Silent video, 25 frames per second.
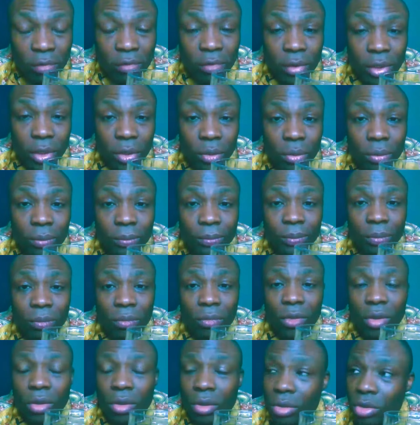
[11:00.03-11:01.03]
for you.
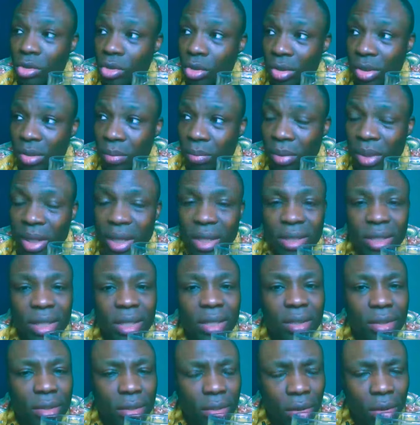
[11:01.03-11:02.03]
Just place it
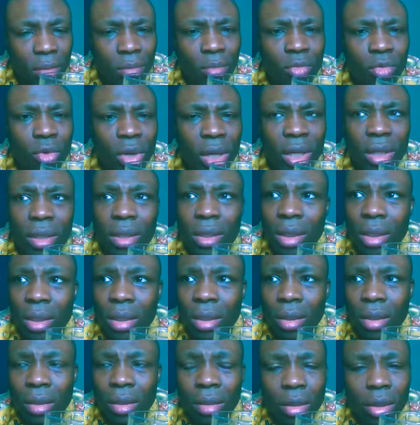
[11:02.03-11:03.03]
somewhere
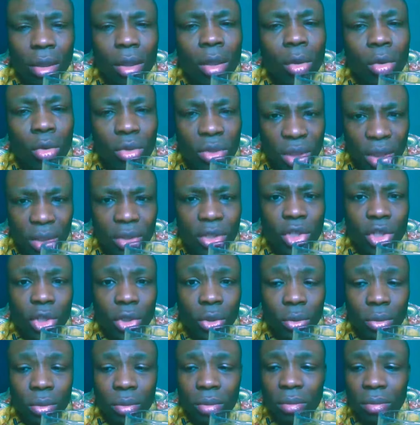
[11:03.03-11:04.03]
closer to
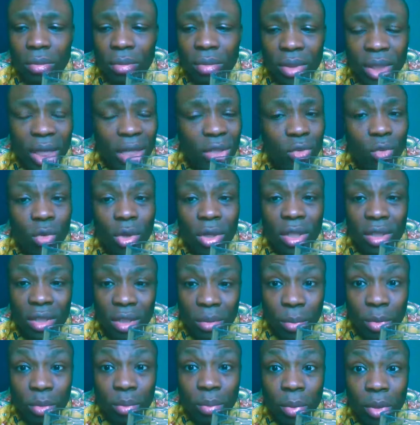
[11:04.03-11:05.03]
you. That's what is
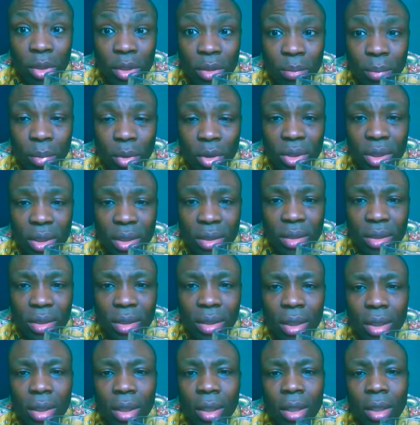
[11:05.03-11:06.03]
important,
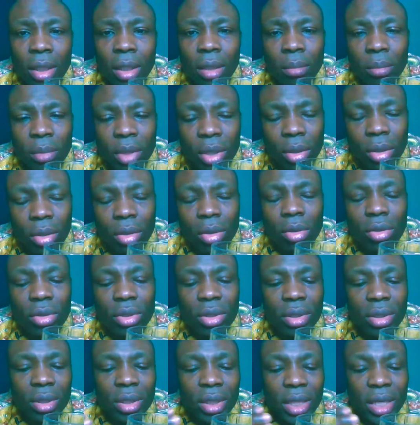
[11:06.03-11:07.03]

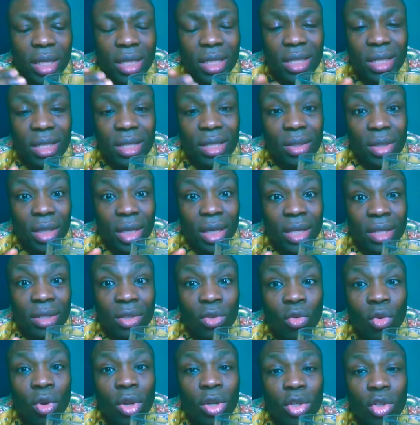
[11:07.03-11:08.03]
because this is
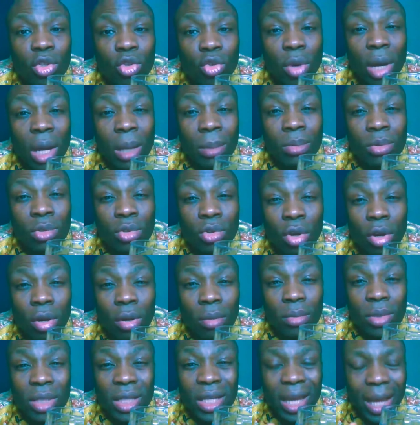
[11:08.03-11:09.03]
going to
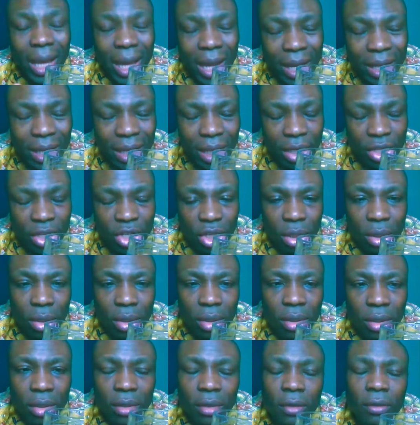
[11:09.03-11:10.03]
absorb the energy
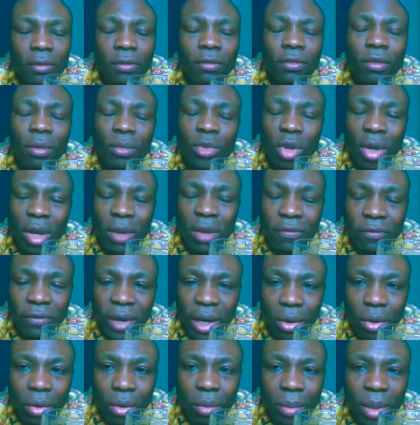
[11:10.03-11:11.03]
from your
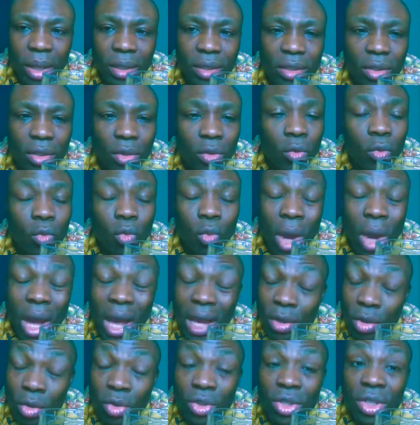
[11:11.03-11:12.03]
environment while
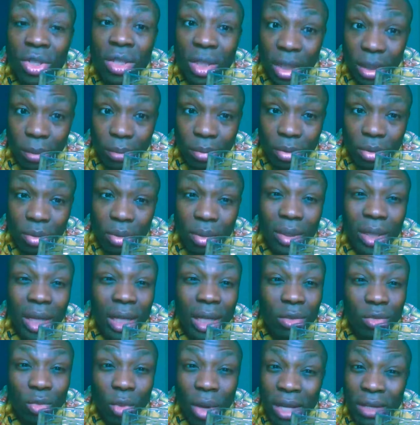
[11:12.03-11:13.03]
you sleep.
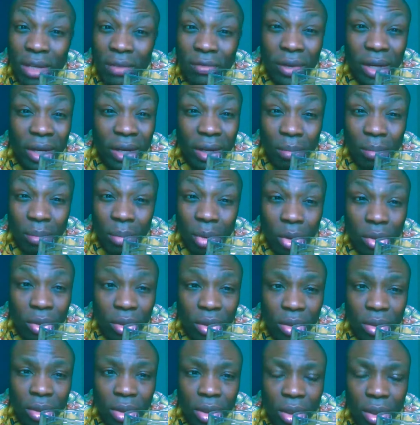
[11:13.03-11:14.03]
That's why it's very
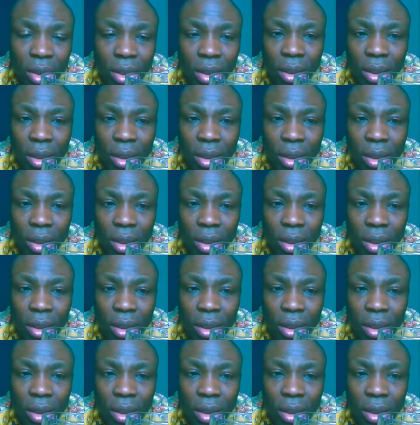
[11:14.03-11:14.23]
important.